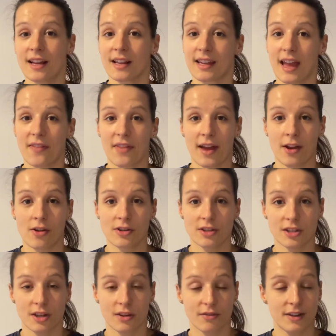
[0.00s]
Get
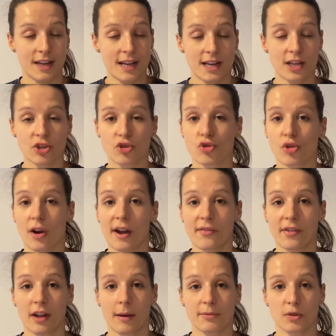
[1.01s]
those knees
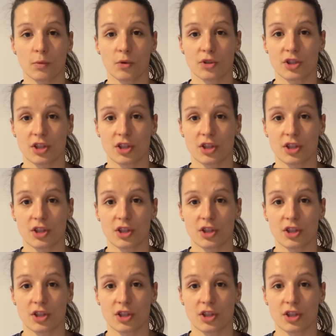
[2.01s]
driving up towards